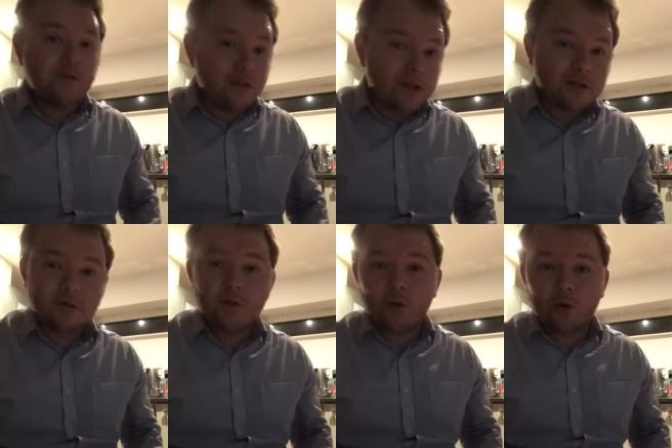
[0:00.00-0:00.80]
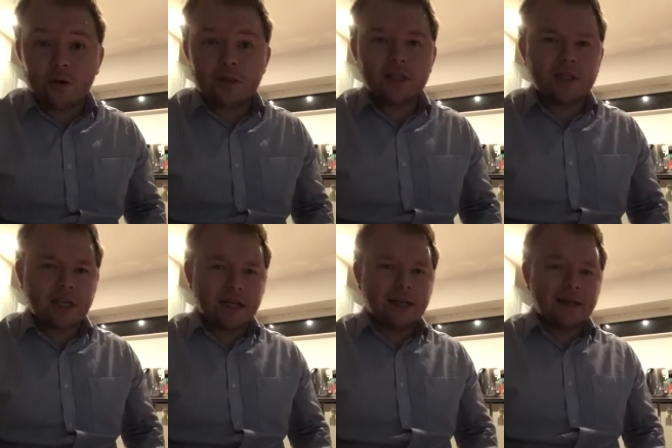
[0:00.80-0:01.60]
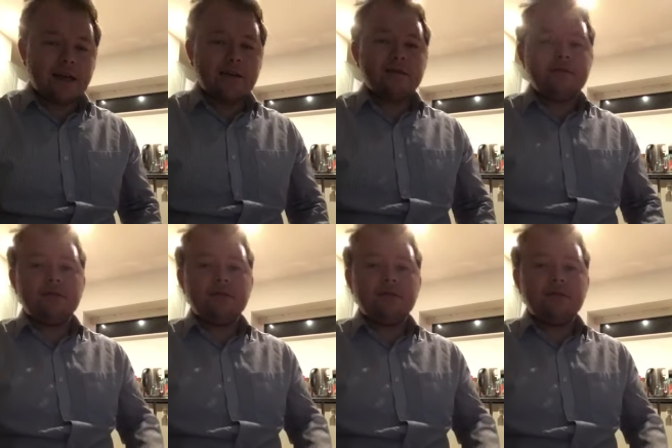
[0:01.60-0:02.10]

a first or second date.